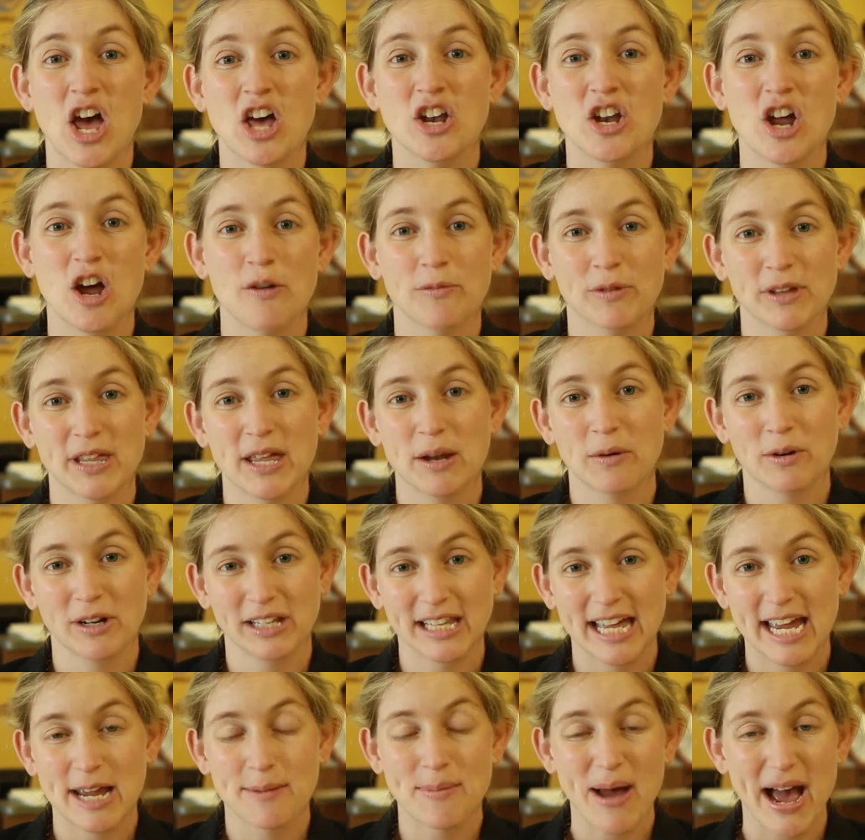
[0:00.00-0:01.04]
and hopefully they
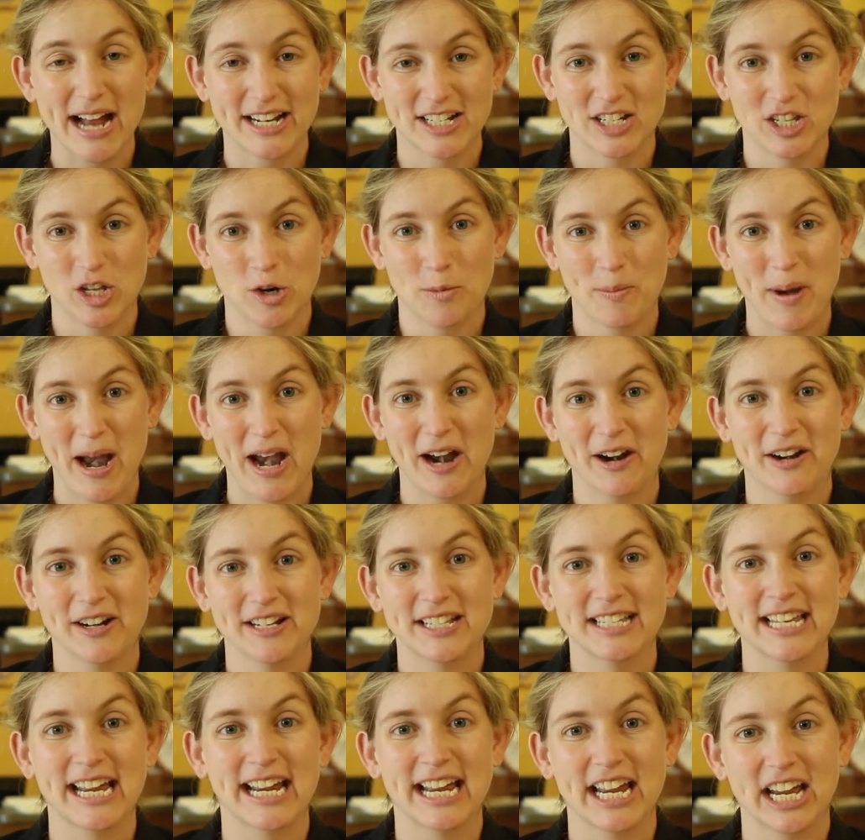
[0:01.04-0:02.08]
relate back to their
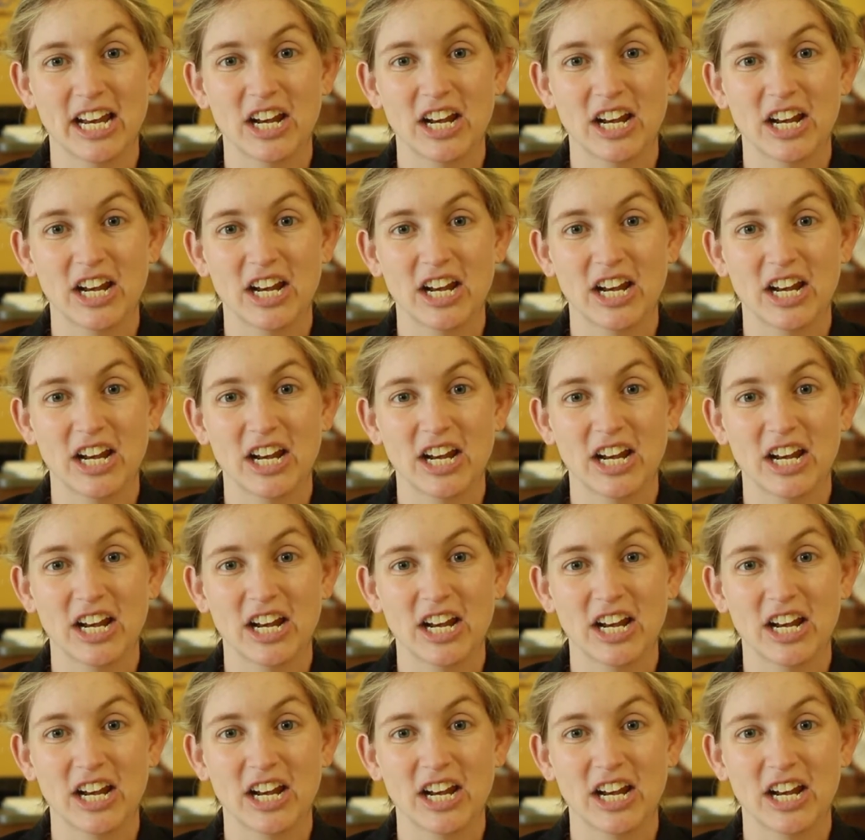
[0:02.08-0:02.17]
parents that